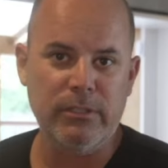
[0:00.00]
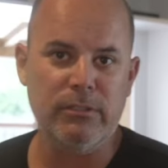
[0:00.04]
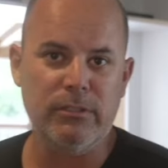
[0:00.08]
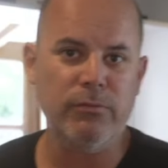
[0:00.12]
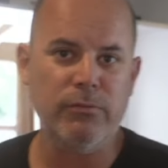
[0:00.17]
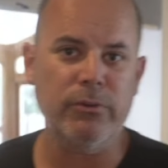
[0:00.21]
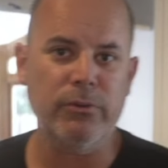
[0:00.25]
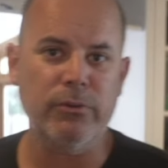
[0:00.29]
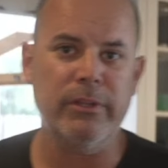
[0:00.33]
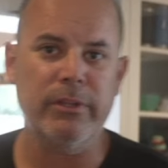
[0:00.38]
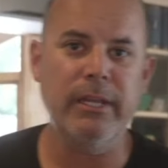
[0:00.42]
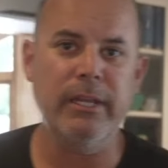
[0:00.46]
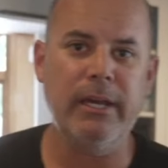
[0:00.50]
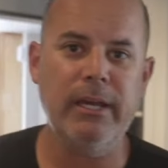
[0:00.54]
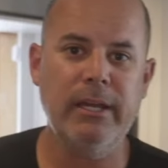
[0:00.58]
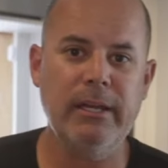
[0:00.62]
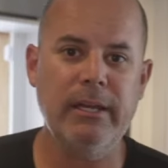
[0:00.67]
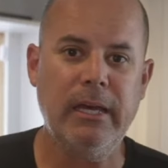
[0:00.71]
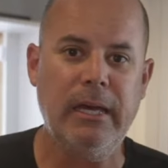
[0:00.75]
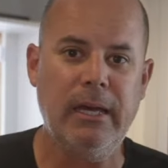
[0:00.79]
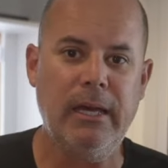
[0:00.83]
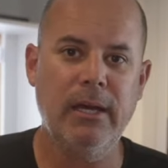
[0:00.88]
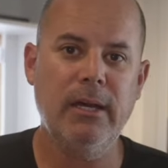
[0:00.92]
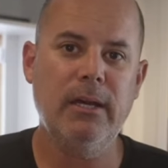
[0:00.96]
for the day.
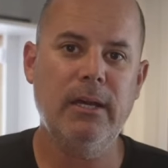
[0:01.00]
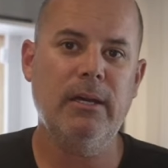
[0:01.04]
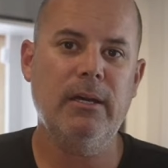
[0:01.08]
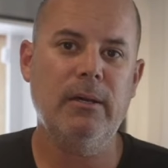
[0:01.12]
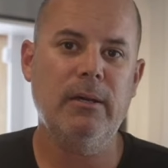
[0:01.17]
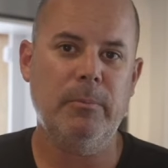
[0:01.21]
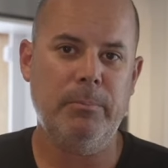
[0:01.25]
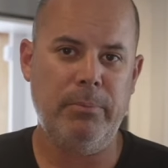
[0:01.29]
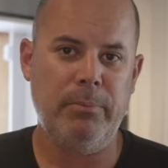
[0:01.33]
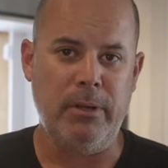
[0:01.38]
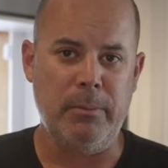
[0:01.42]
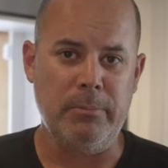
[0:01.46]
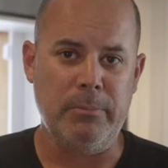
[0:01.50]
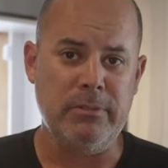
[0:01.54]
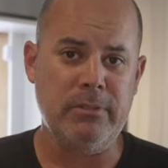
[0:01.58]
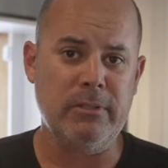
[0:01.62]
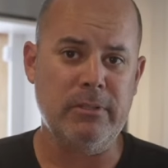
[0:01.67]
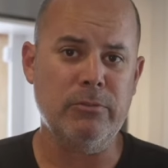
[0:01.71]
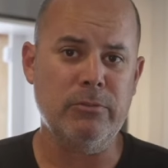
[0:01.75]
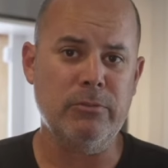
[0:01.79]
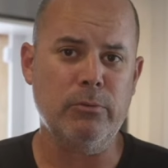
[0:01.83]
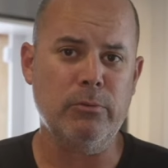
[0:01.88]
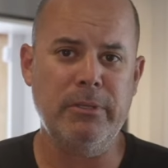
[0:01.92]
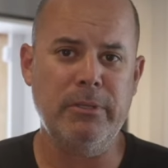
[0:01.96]
I promised
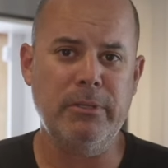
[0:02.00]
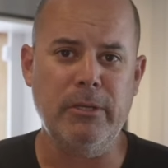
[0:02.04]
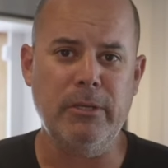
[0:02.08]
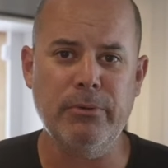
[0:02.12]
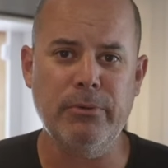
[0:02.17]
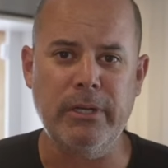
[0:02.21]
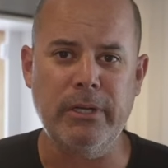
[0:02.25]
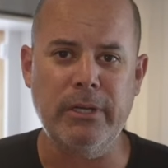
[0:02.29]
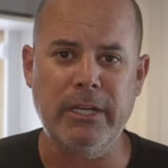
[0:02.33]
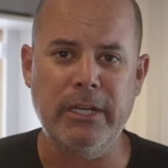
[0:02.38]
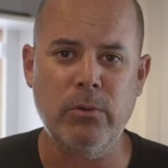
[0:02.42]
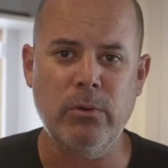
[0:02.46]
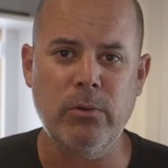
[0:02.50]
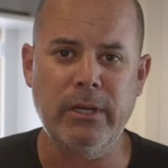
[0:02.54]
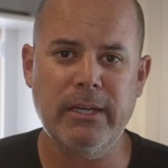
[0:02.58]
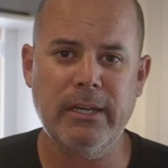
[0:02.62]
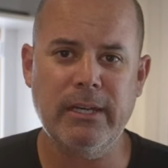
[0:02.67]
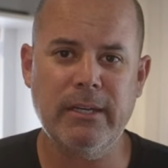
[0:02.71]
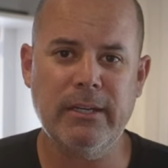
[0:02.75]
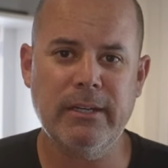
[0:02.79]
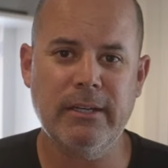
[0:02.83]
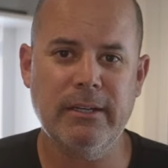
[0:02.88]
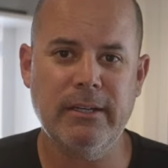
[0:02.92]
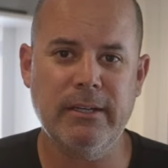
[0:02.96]
this would be a pretty
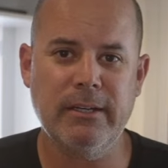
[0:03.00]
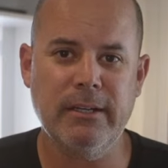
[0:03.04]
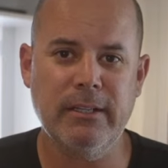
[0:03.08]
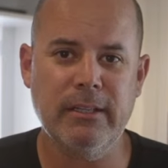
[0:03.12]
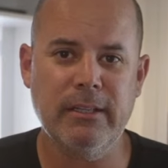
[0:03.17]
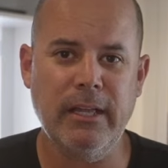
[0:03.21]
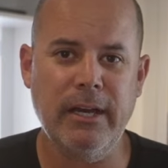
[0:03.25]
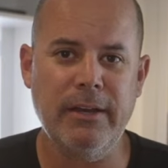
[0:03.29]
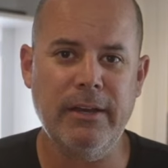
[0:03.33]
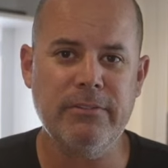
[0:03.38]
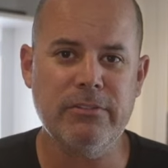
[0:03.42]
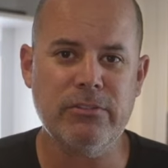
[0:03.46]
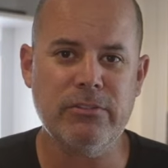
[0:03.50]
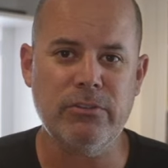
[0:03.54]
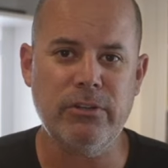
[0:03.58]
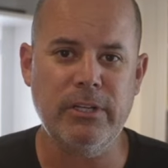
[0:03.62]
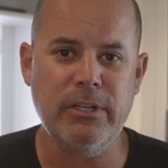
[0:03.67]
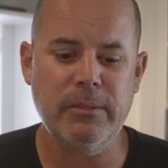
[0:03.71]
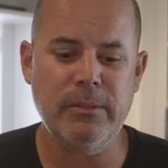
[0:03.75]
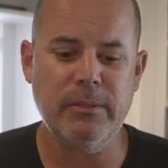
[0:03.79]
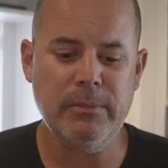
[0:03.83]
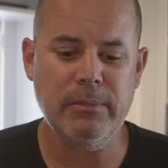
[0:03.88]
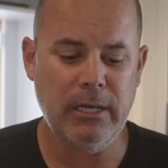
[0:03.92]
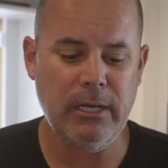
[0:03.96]
quick live
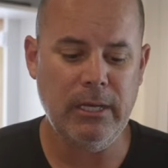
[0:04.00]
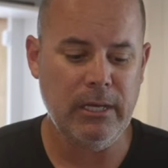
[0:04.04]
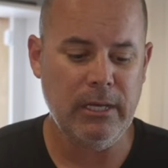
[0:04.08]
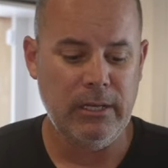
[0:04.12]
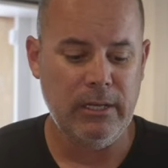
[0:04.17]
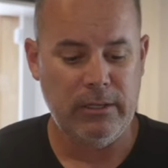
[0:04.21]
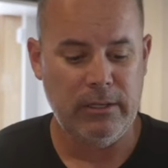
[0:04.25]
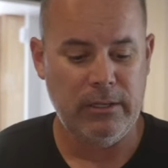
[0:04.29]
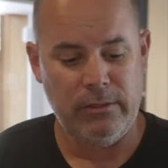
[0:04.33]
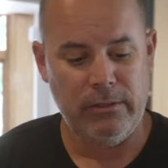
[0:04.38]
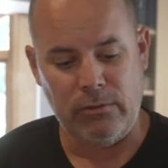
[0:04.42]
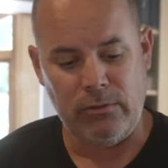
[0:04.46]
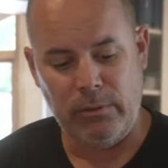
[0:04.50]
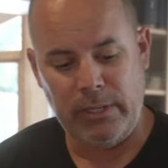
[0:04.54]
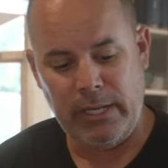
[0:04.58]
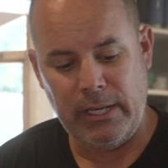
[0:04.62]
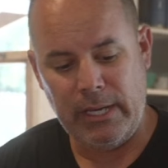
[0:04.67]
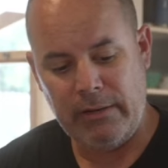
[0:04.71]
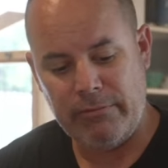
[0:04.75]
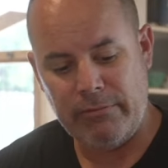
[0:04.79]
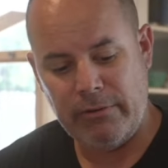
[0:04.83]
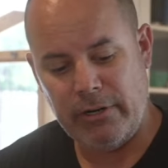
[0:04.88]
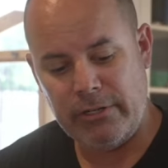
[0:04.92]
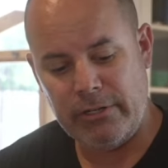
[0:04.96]
stream. So we
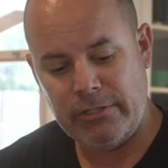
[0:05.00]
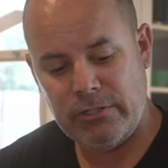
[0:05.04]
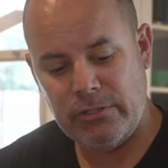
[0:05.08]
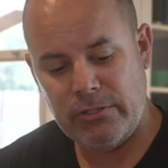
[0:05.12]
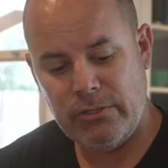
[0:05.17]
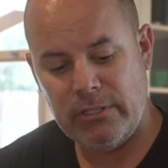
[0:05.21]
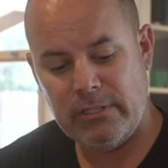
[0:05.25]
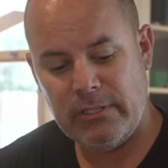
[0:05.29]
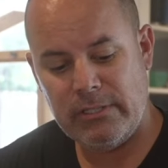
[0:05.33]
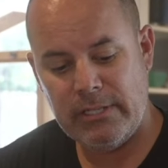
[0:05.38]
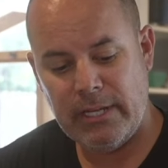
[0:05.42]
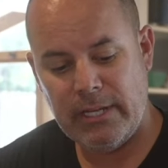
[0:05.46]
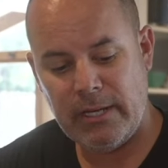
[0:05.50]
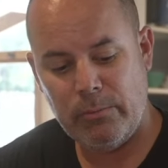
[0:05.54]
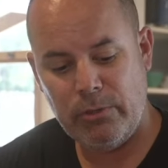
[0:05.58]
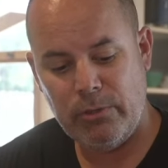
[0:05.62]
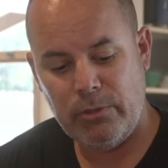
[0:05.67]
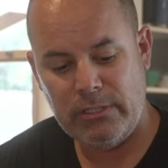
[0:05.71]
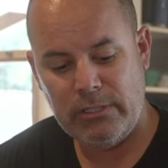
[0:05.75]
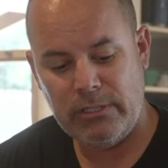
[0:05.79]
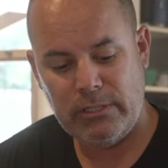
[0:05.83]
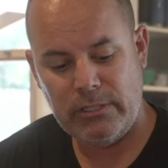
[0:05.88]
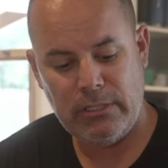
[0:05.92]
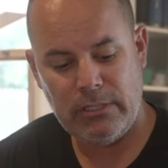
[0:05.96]
have our tuna
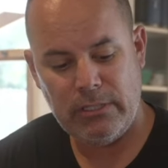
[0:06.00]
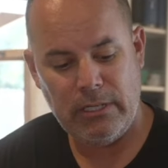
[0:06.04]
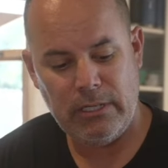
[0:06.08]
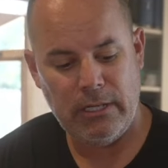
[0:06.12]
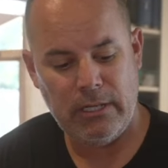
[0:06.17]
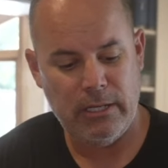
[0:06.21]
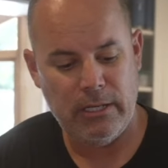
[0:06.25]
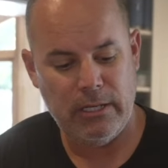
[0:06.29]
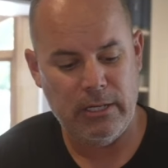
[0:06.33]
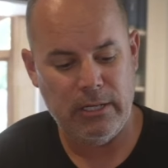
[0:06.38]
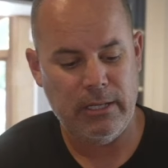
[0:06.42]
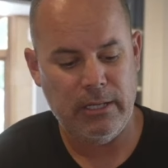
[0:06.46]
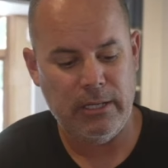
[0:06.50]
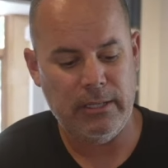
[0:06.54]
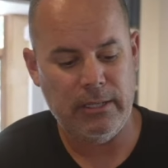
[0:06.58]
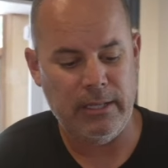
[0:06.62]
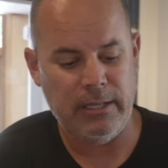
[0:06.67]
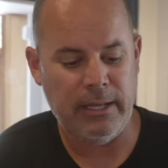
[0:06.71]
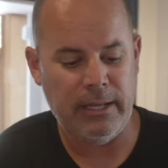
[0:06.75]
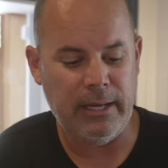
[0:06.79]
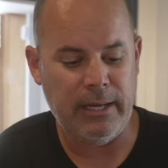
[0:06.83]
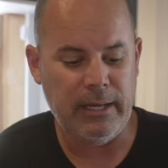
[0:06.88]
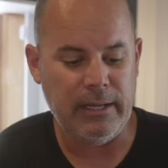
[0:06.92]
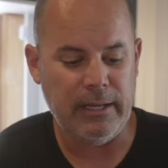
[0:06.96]
sandwich
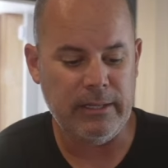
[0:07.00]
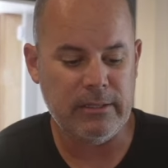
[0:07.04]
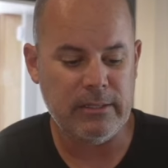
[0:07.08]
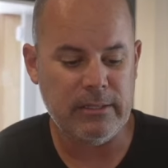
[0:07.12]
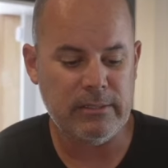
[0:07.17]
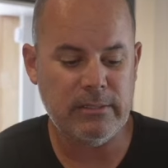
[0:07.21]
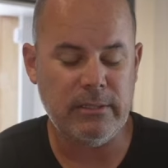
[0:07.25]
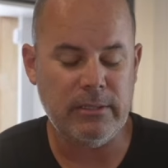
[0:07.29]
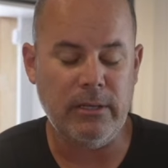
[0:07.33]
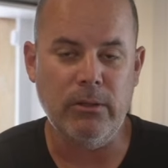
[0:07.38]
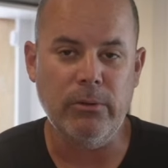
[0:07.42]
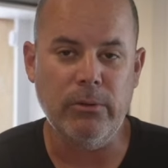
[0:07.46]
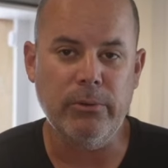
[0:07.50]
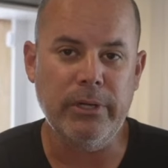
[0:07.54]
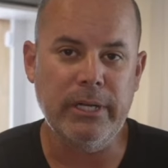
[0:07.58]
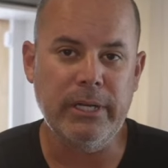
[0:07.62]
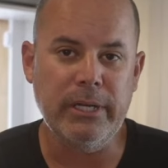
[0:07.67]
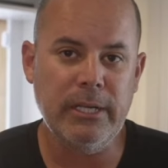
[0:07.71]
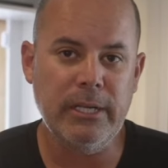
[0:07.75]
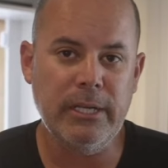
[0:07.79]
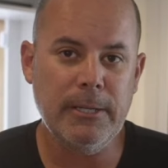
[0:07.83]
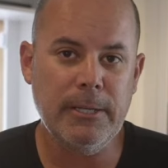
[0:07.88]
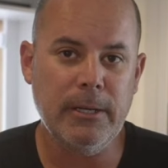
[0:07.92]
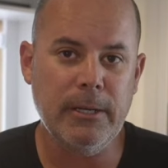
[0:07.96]
that had
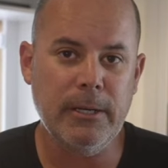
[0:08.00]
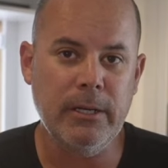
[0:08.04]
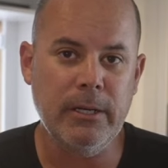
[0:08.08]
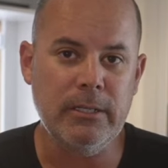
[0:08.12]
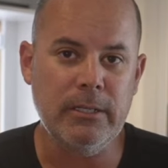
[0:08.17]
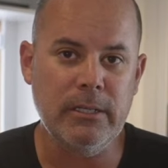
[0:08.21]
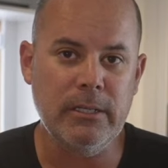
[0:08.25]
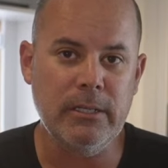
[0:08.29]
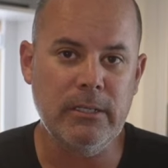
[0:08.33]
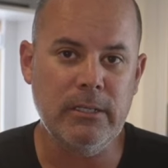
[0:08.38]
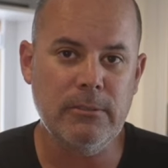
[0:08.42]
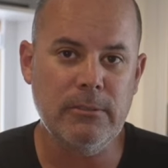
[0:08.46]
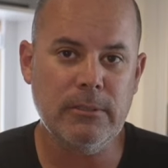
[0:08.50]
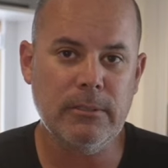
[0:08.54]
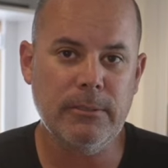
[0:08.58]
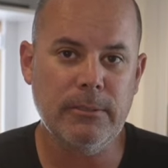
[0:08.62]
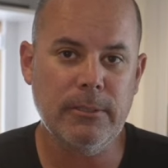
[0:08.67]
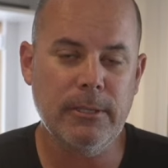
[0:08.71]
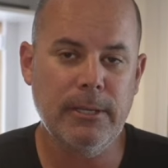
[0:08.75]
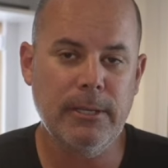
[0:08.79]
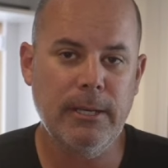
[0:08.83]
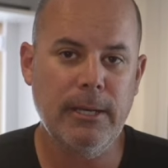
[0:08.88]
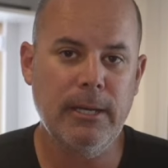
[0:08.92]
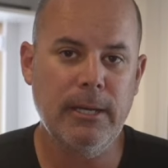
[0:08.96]
celery, onion,
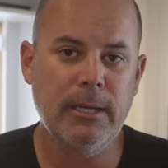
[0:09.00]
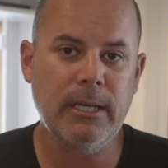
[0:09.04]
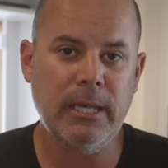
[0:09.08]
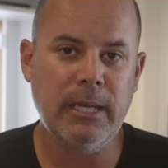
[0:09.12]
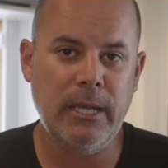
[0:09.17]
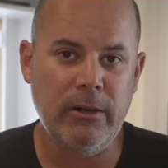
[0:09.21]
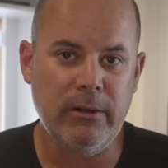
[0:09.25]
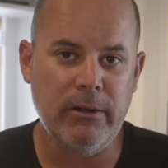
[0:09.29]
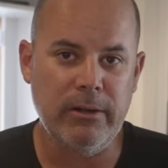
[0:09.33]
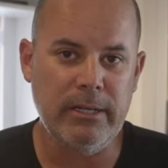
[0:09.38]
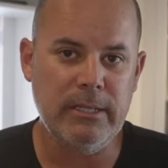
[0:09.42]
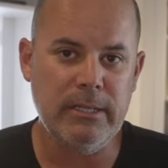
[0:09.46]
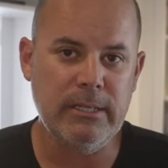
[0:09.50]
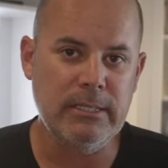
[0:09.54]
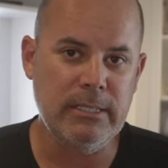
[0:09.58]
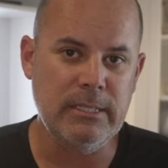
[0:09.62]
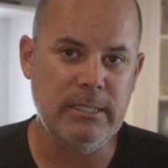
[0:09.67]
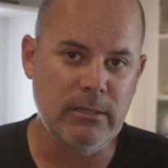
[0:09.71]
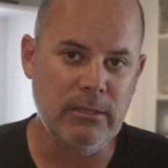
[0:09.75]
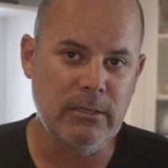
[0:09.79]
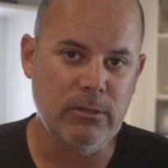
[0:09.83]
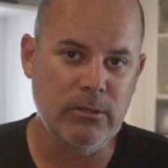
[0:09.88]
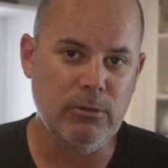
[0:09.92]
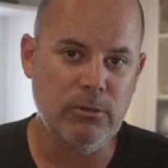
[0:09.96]
carrot,
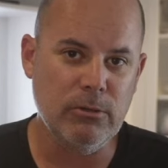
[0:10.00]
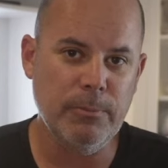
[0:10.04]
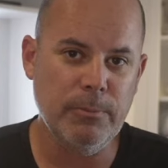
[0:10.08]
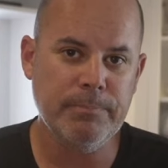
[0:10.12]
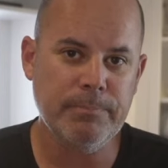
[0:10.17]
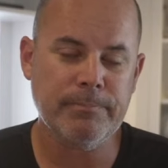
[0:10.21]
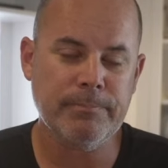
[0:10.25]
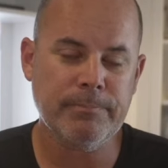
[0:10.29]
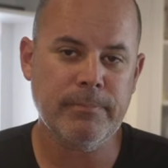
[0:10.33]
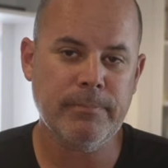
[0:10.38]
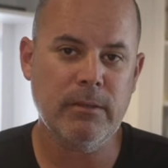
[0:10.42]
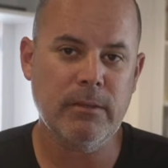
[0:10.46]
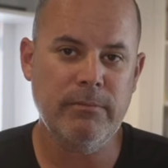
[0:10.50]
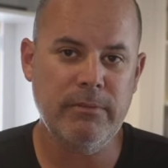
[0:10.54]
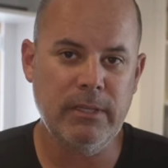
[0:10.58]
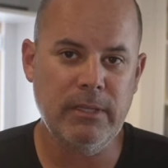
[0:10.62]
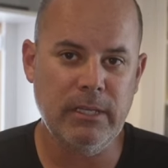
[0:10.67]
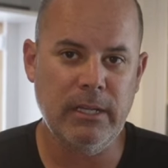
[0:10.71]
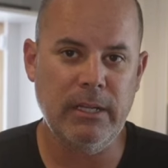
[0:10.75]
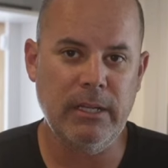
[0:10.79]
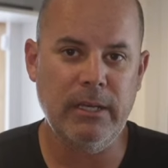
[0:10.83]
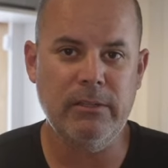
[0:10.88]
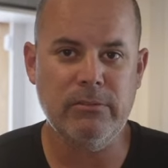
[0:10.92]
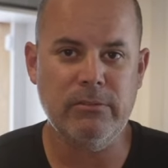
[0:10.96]
dill,
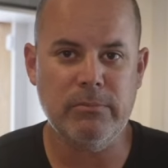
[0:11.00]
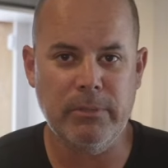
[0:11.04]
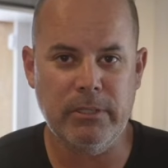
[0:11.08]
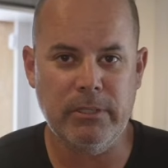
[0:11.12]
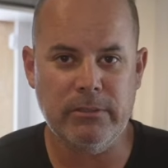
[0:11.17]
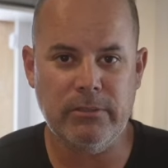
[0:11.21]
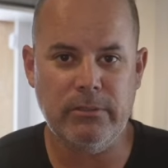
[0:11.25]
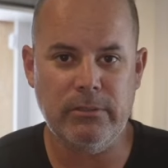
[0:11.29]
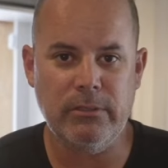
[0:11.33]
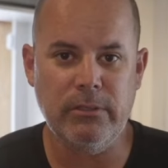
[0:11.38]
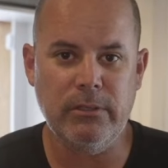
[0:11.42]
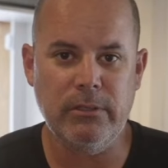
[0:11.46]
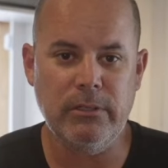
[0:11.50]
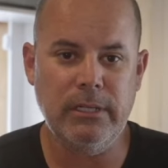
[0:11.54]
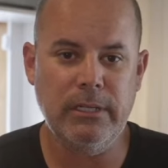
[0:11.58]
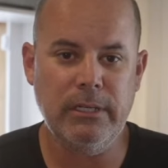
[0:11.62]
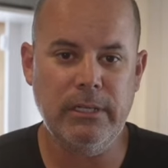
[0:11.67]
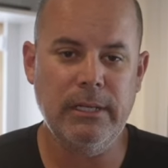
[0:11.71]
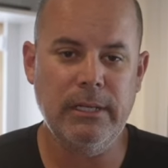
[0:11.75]
veganese mustard,